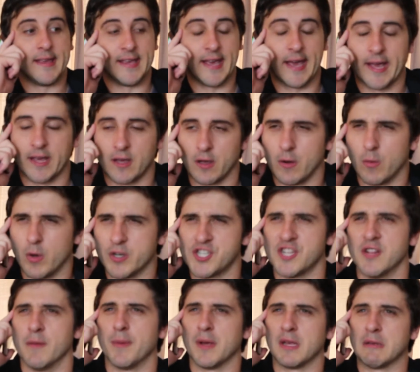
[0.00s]
Yeah, gonna
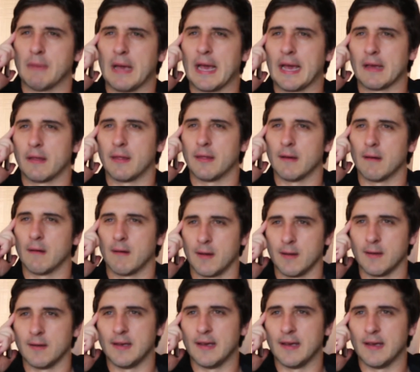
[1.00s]
watch The Big Bang Theory.